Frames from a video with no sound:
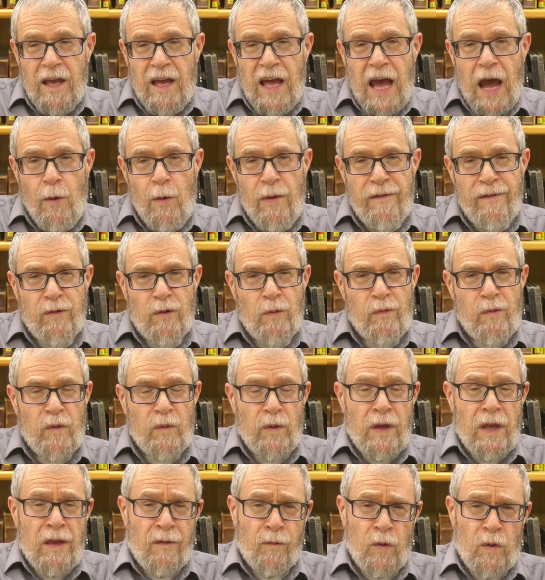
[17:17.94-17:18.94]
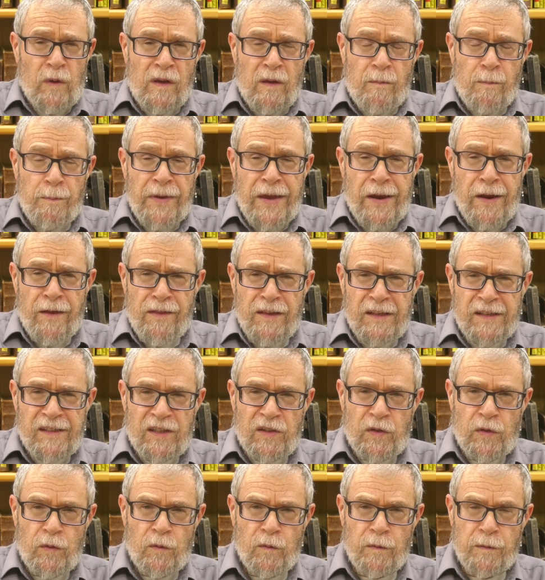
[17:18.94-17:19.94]
However, if we compare this
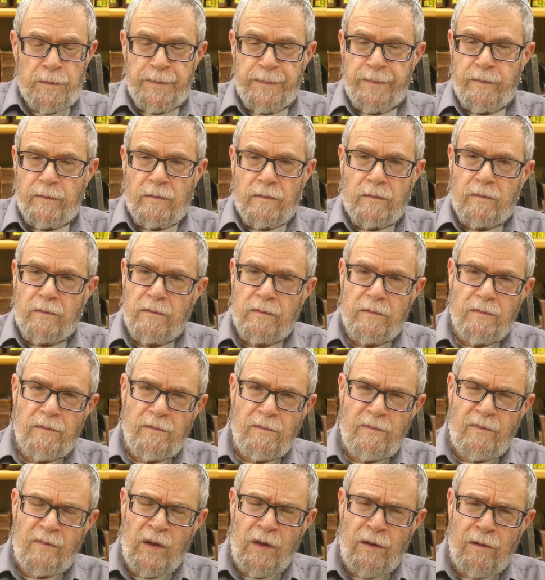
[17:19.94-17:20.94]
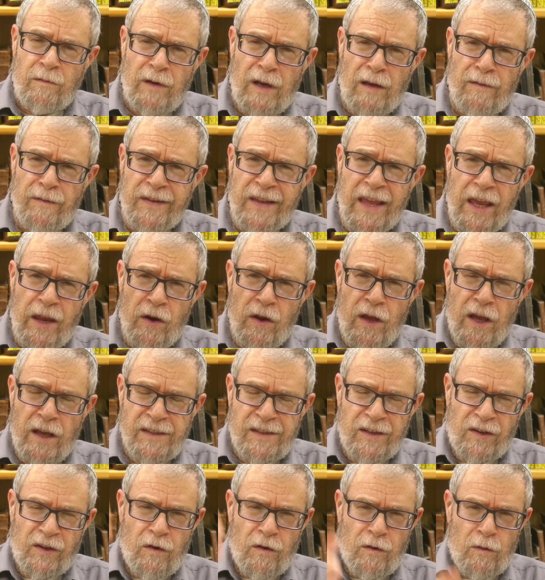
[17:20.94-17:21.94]
to Rav Neria
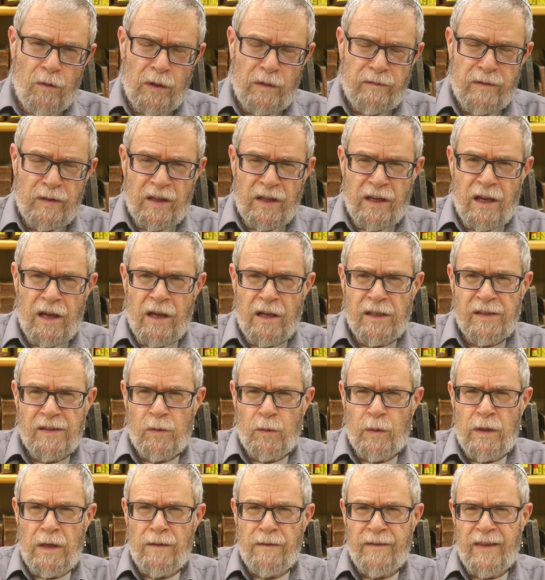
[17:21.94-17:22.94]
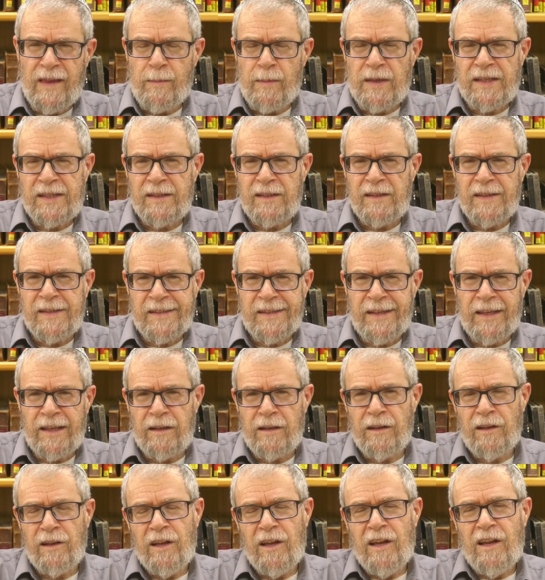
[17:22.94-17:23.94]
Zichrono Livracha, so he famously
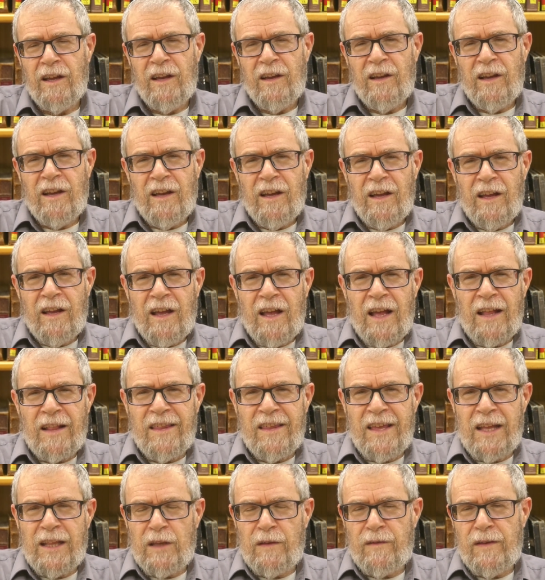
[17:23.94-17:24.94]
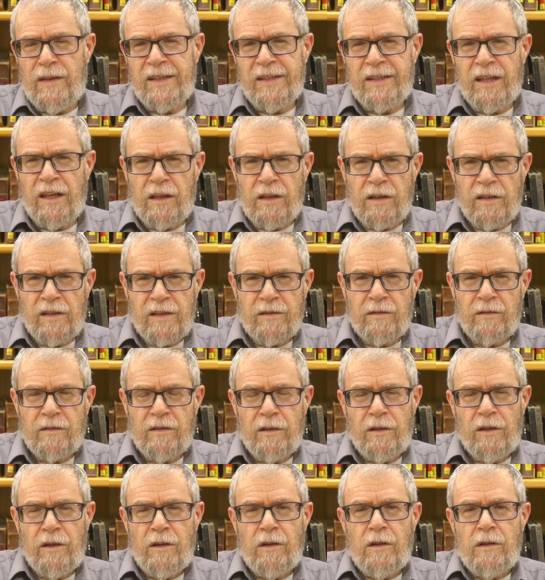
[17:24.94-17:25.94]
said at the end of his days,
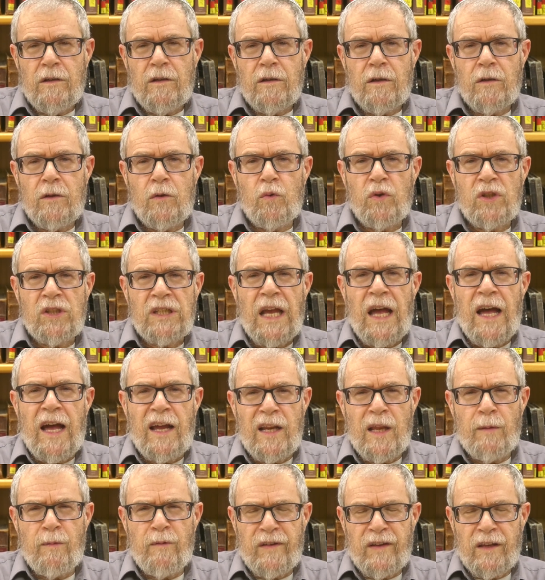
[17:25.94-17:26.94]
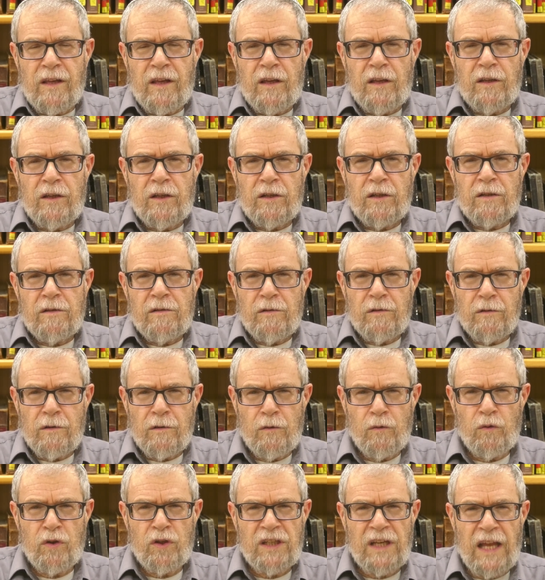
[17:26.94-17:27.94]
"Kedusha ani mevakesh,
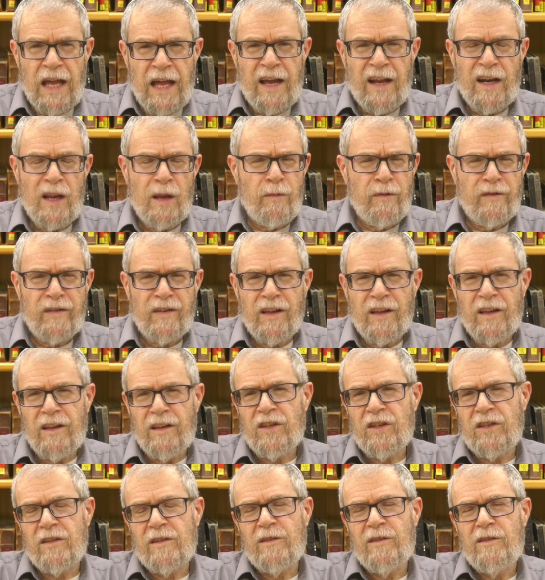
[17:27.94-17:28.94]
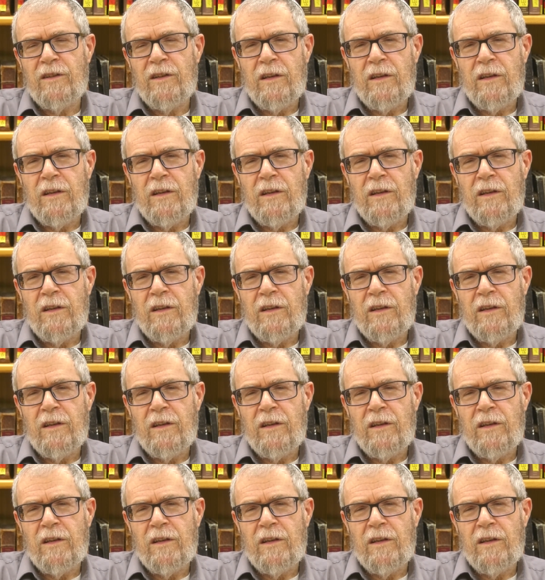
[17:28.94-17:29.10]
Kedusha ani mevakesh."